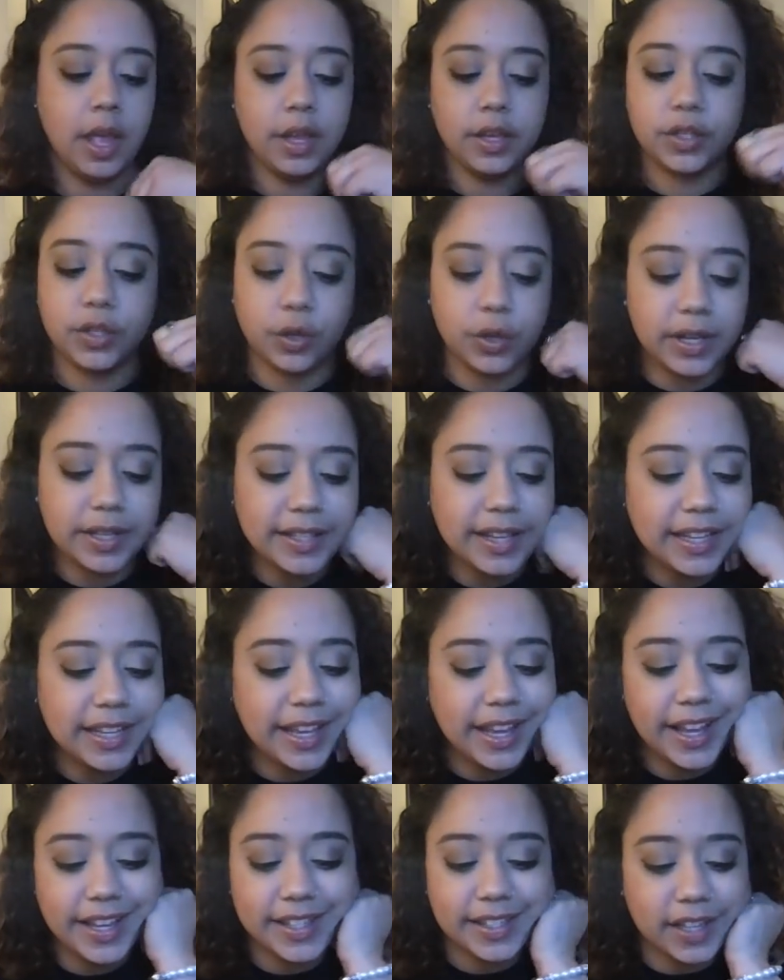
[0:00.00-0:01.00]
So it's like,
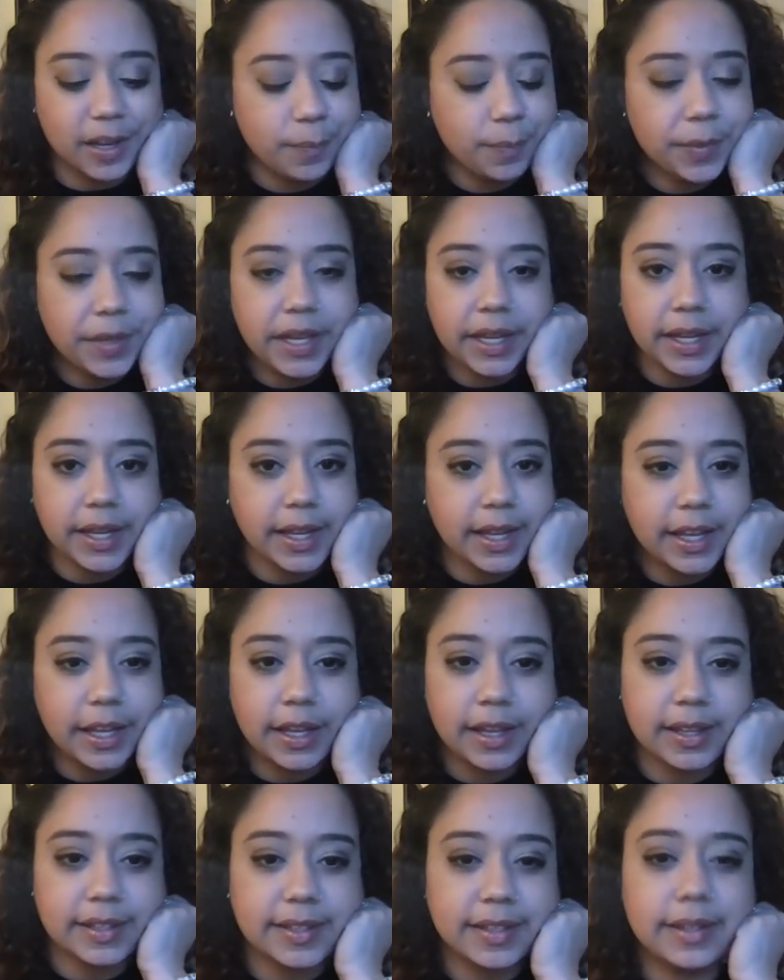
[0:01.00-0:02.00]
yeah, something,
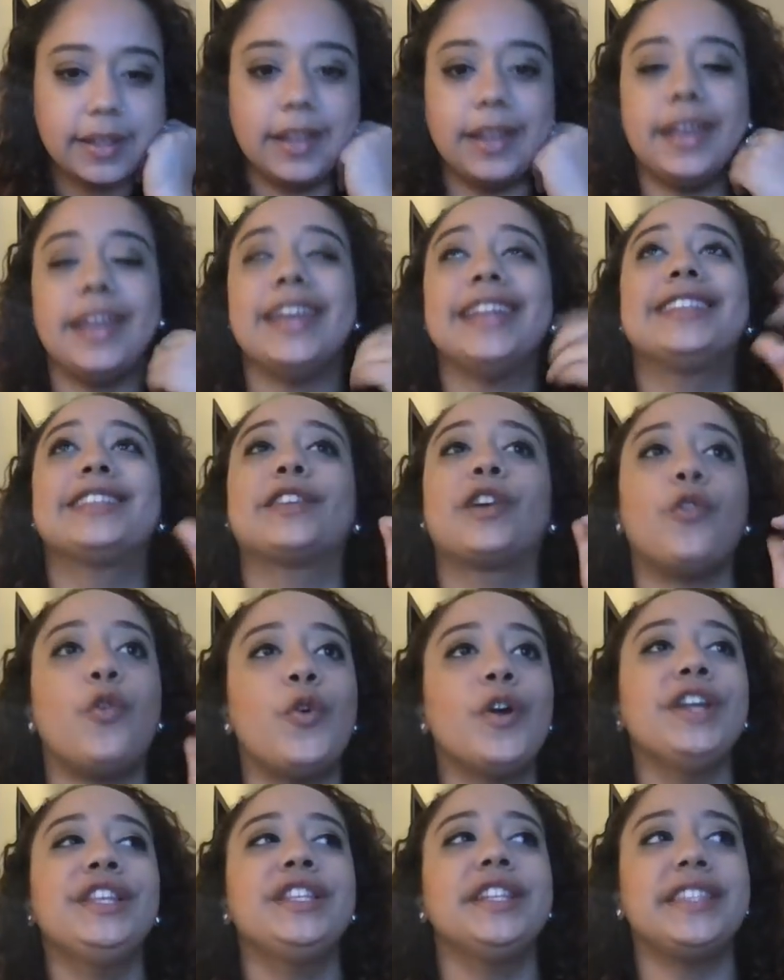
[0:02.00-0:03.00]
it's
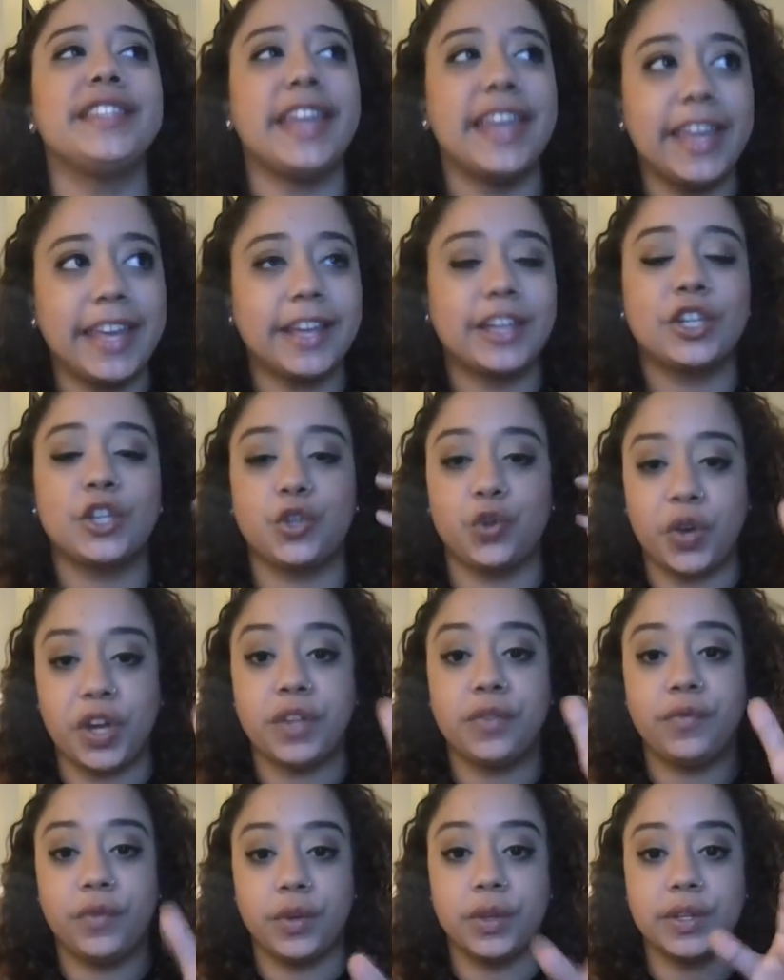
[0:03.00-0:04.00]
going to take
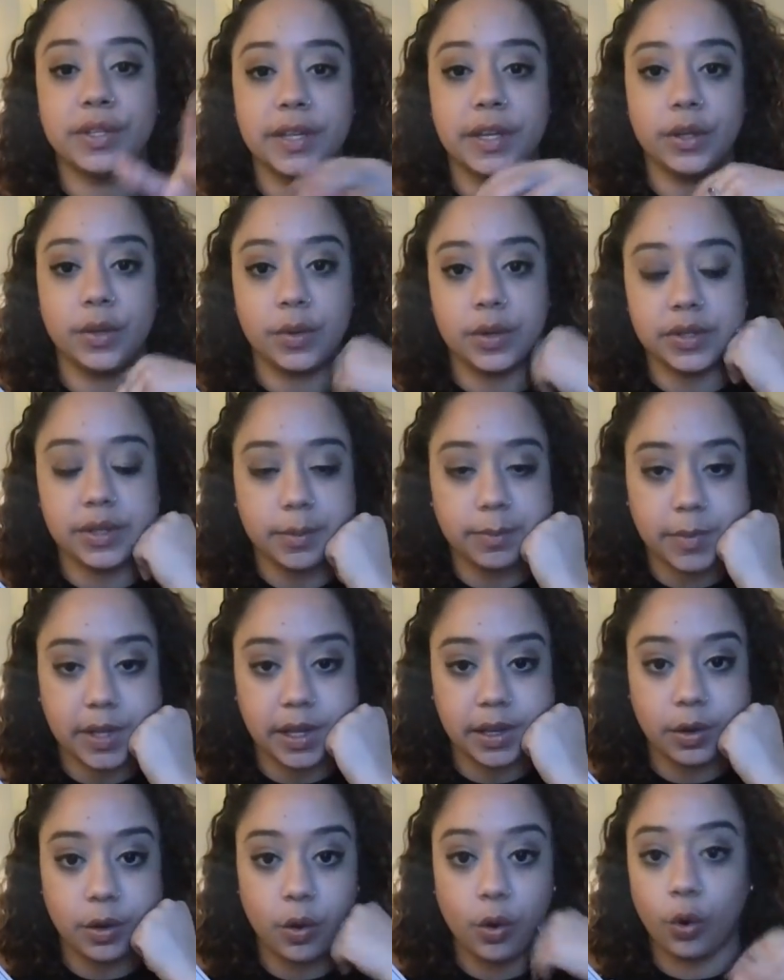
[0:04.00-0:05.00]
strength for you to say no to
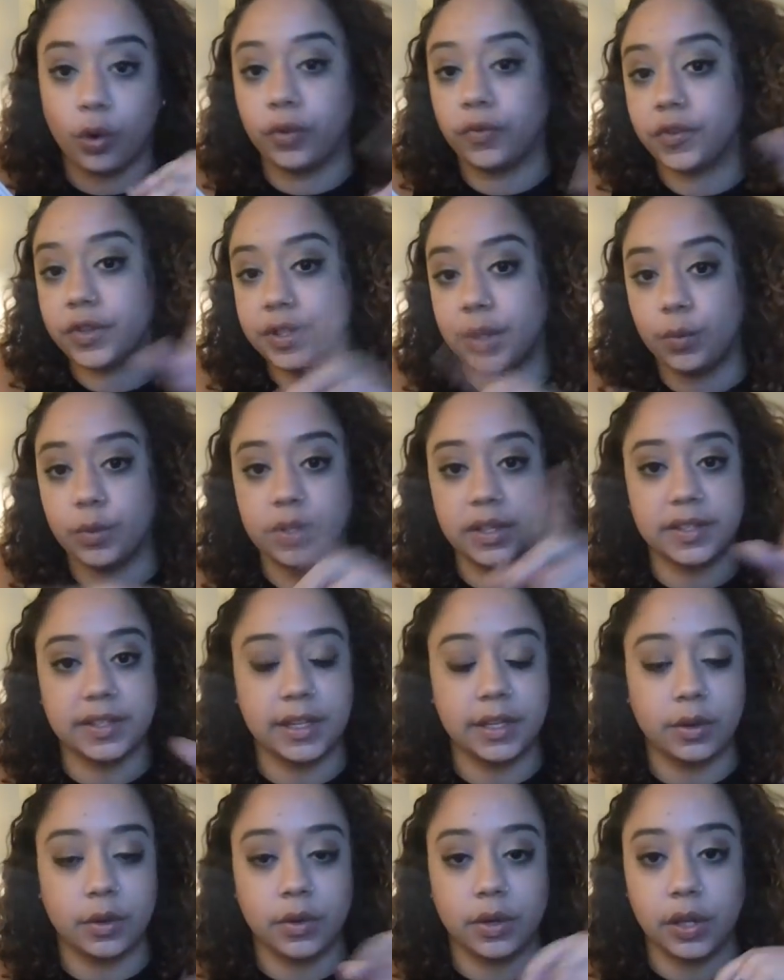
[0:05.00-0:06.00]
something, or for someone to
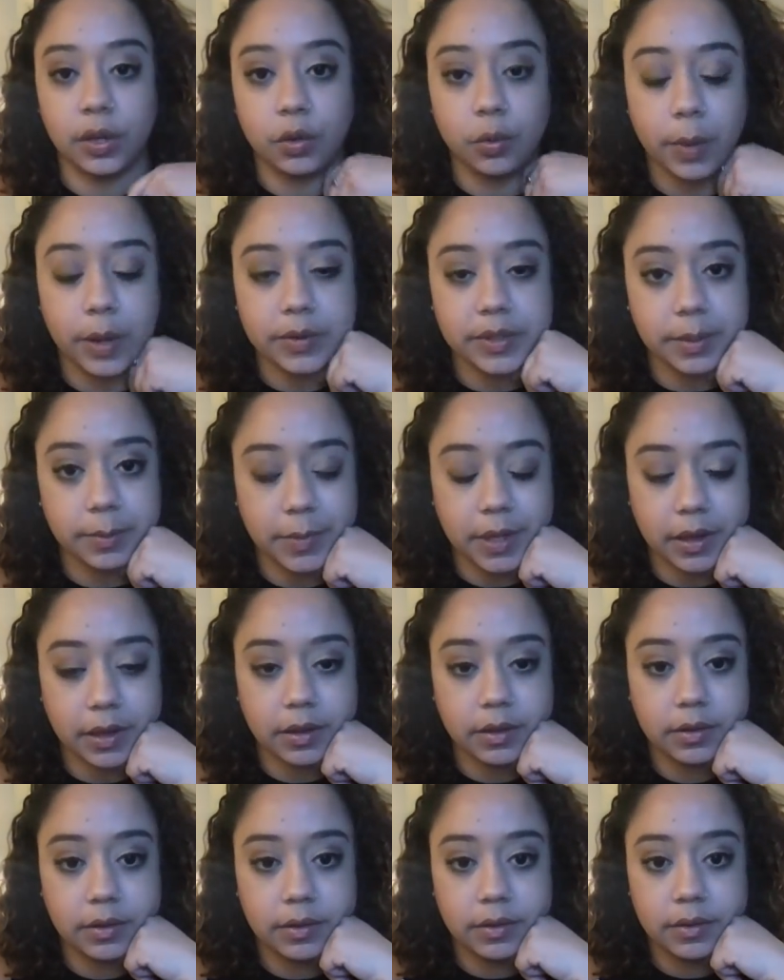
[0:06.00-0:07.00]
say no to you about something,
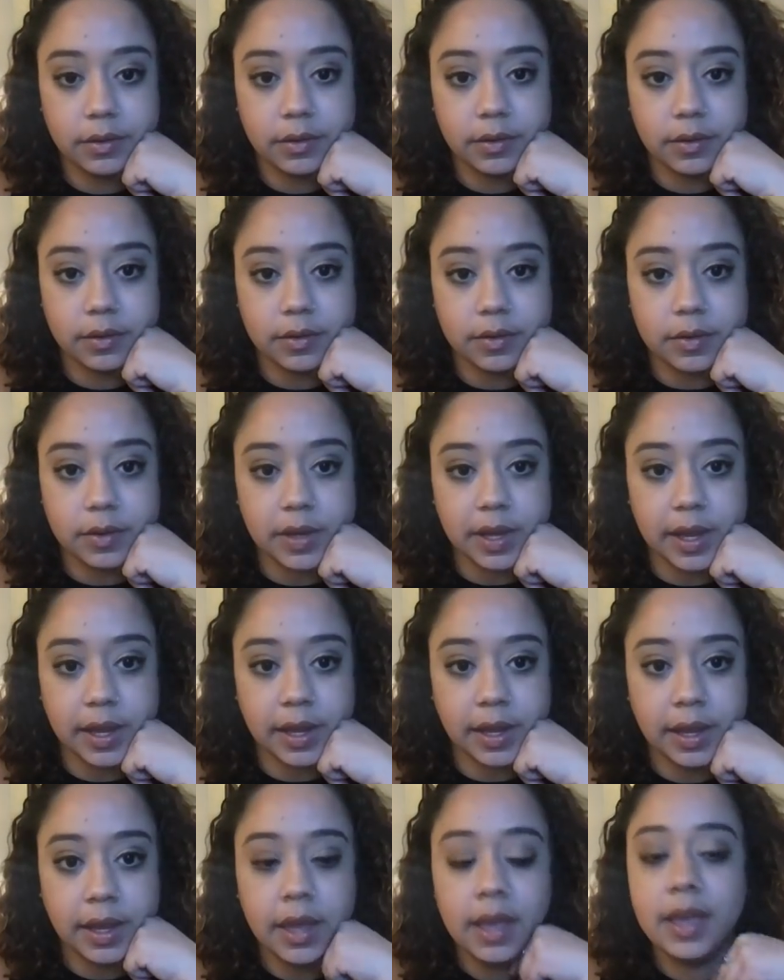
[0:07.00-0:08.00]

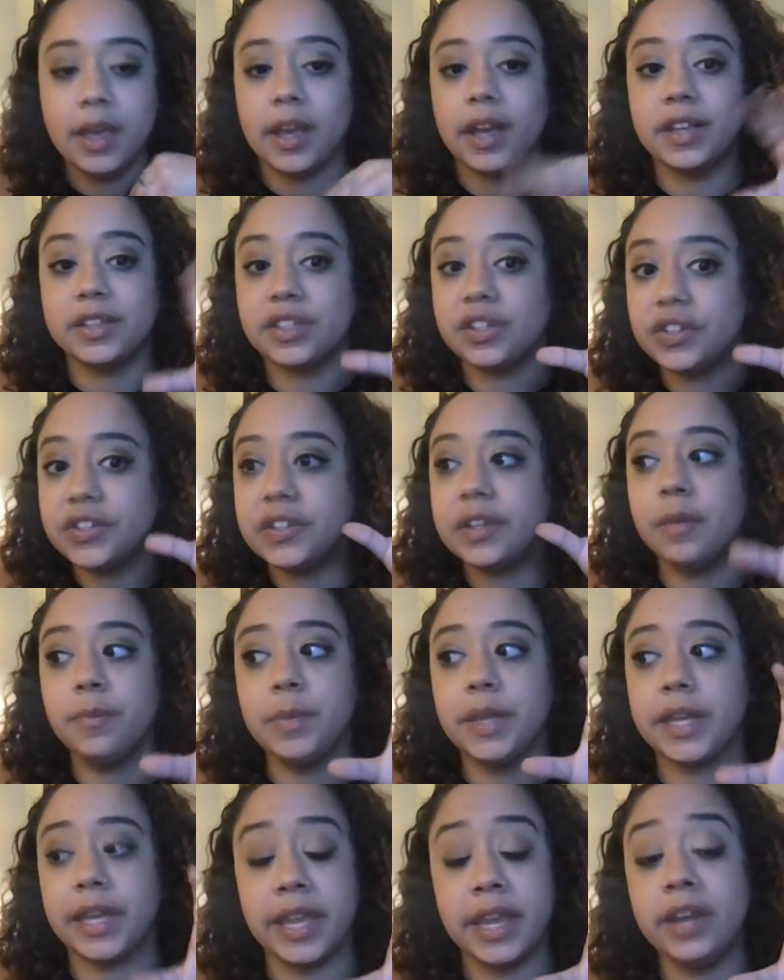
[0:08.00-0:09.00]
okay? Because there's
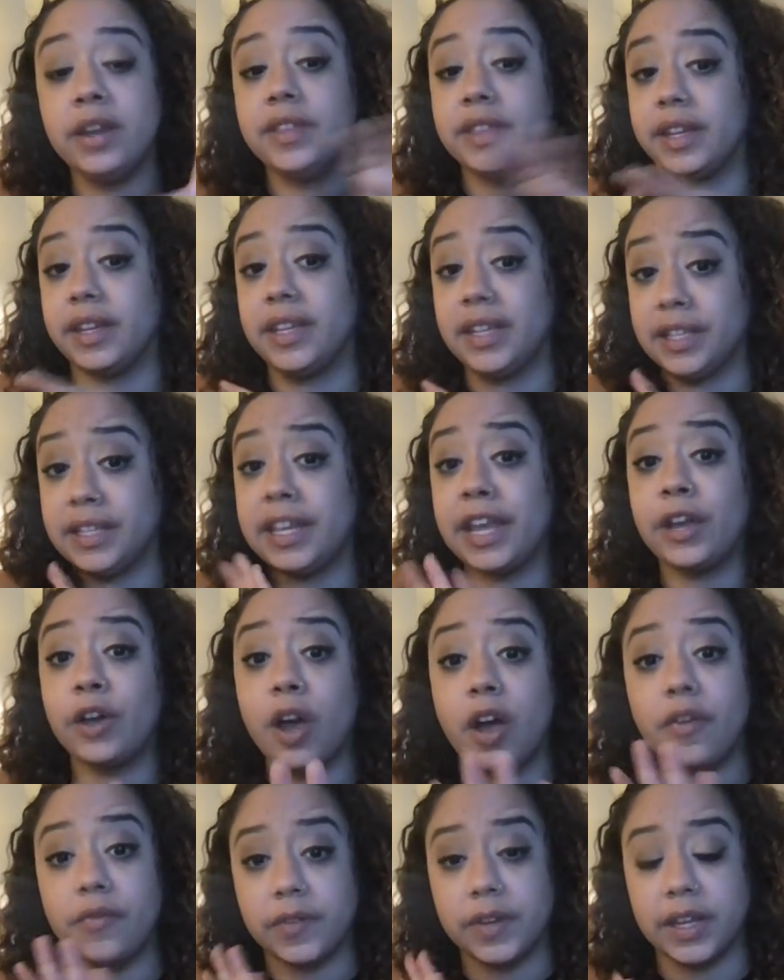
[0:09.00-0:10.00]
something here that it could take
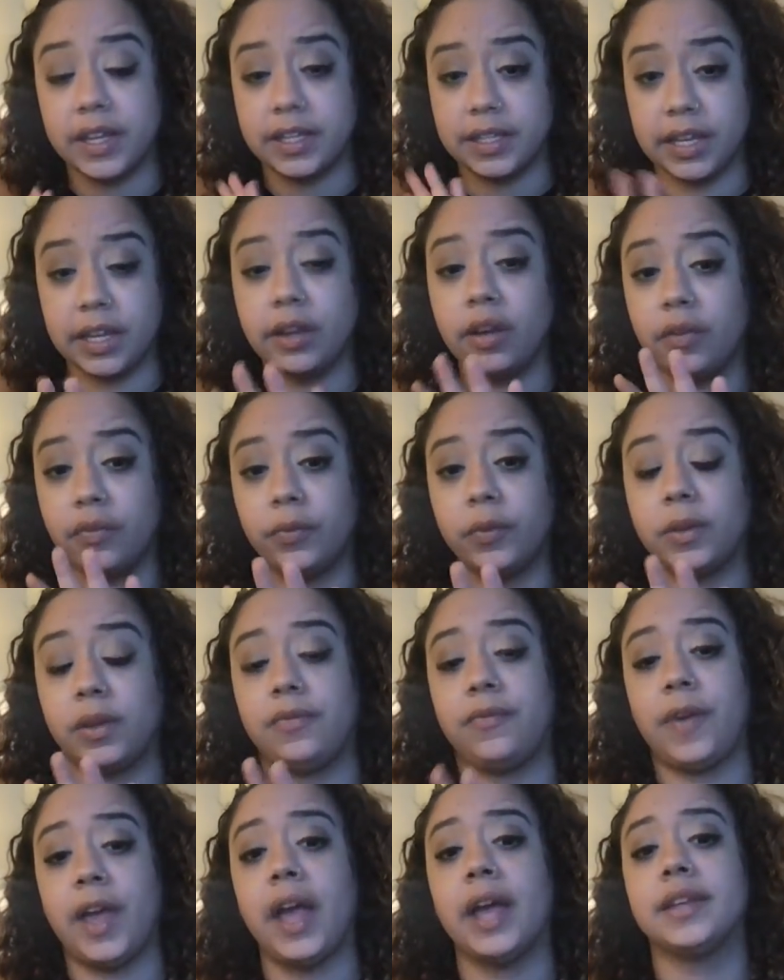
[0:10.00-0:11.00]
off, and it can take off really
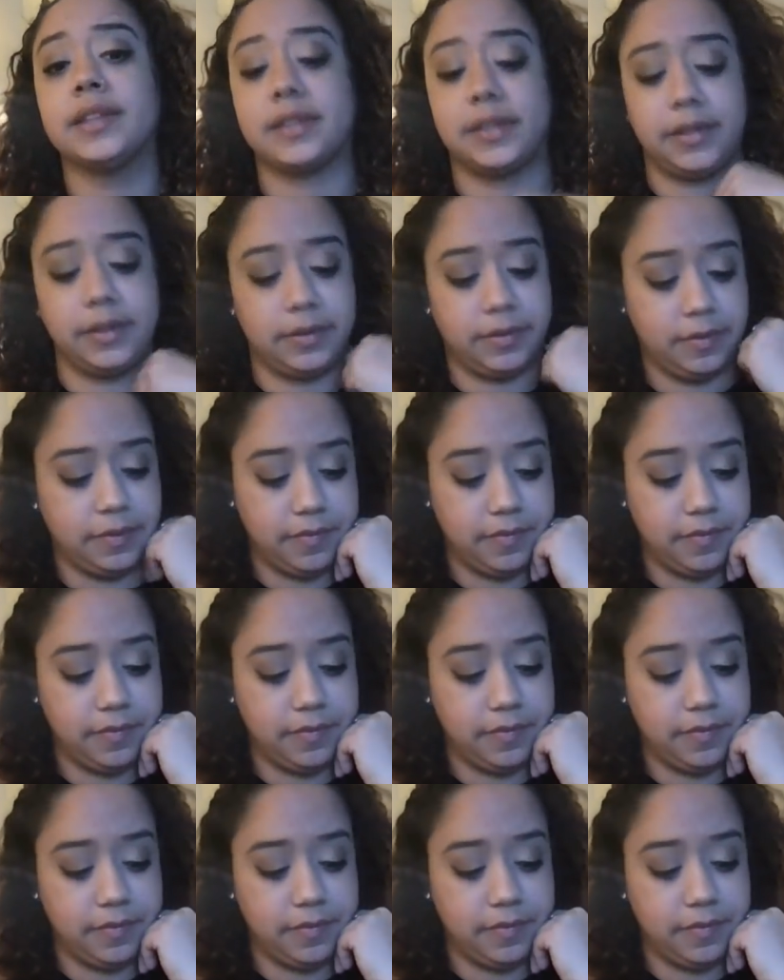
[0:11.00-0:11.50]
fast,